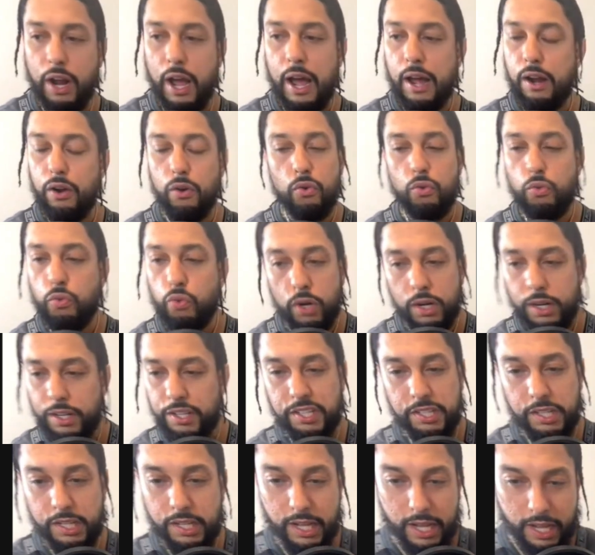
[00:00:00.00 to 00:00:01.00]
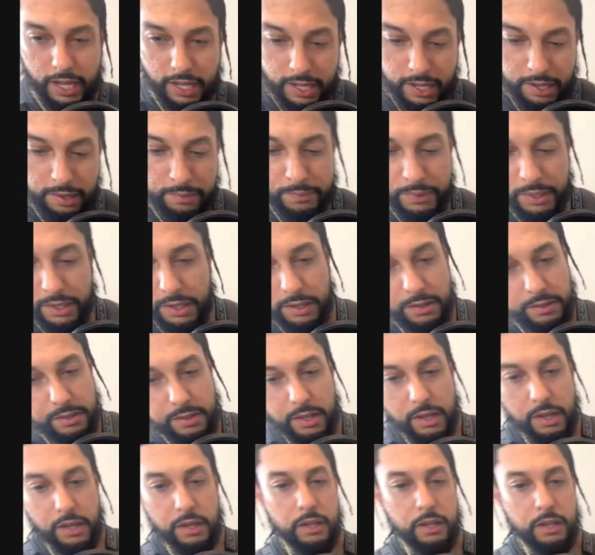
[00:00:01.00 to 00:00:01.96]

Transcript: I don't want to see that because,